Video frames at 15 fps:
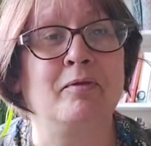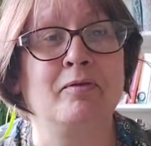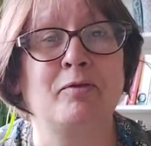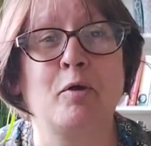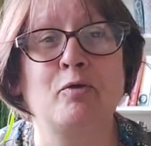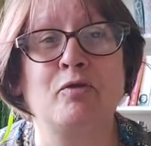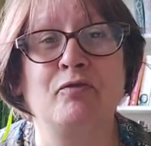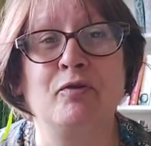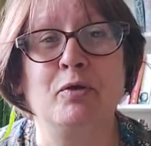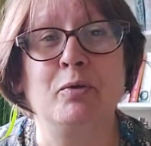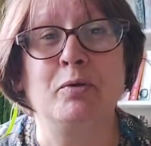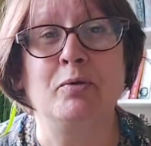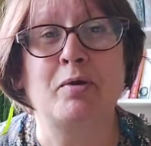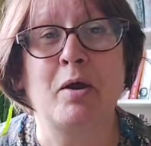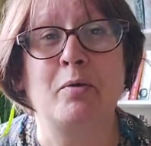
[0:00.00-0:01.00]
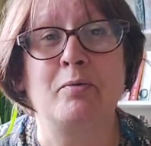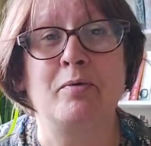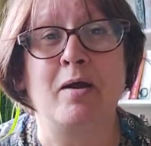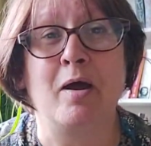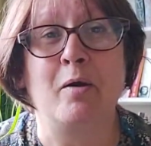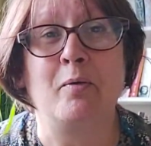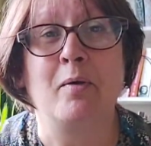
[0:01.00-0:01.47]
Those of you who don't
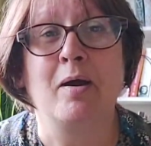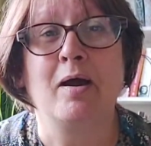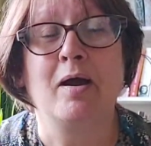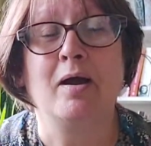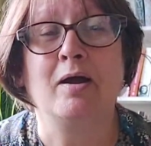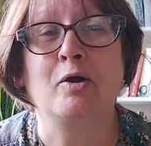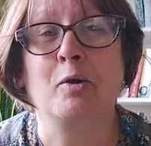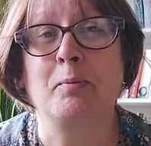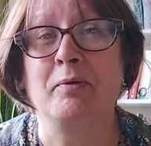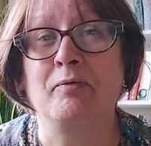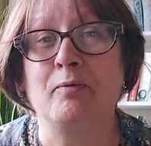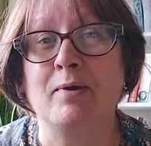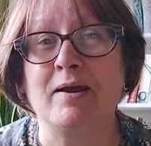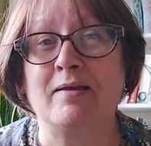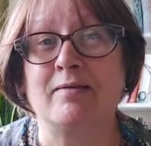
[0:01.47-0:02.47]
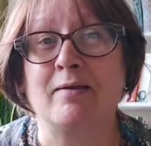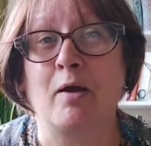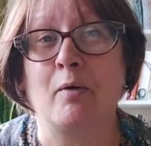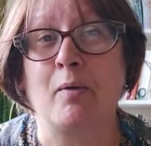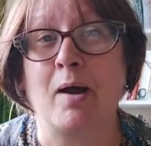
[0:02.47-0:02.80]
know, a couple of weeks ago